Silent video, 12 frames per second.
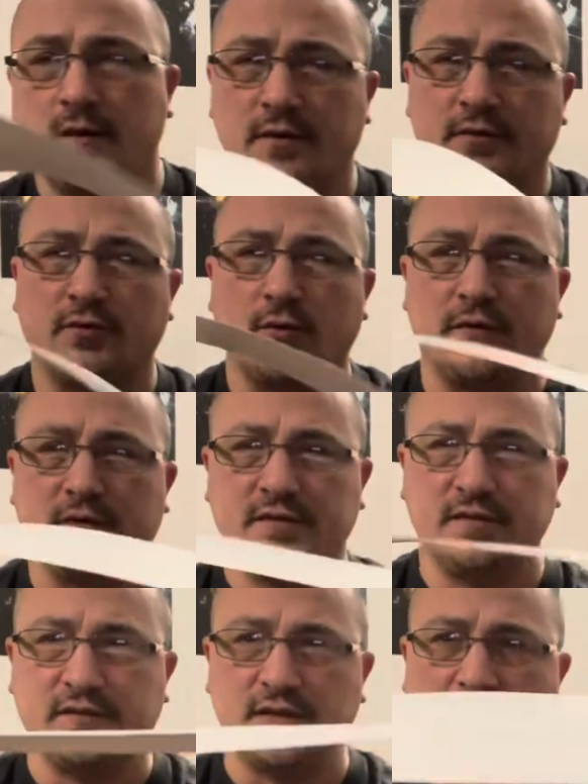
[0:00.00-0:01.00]
So this
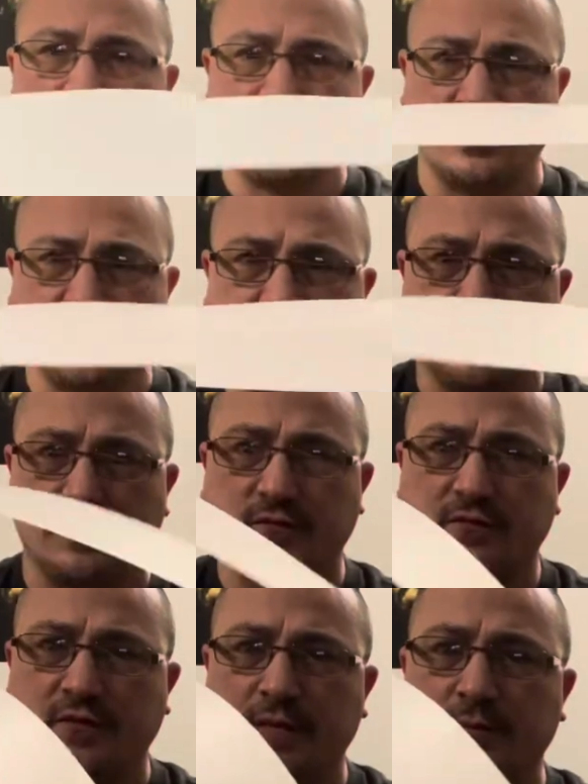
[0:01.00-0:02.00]
is not just a
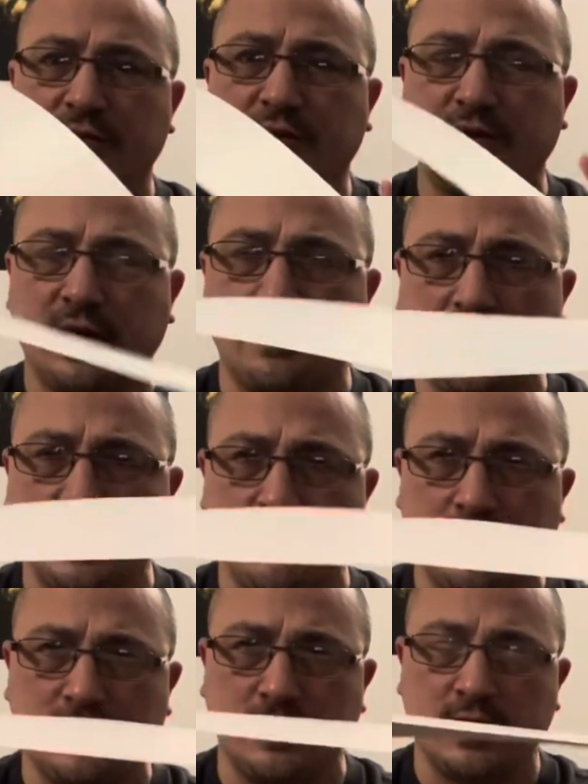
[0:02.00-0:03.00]
flimsy type
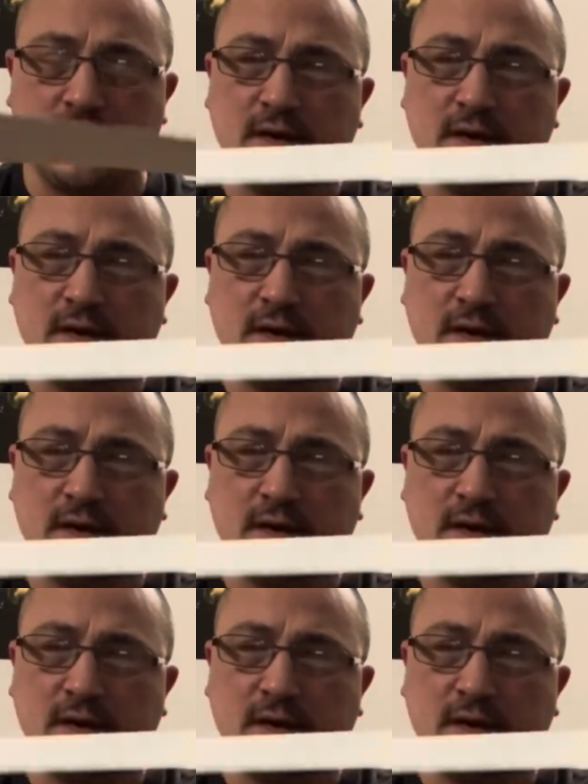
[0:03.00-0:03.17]
paper.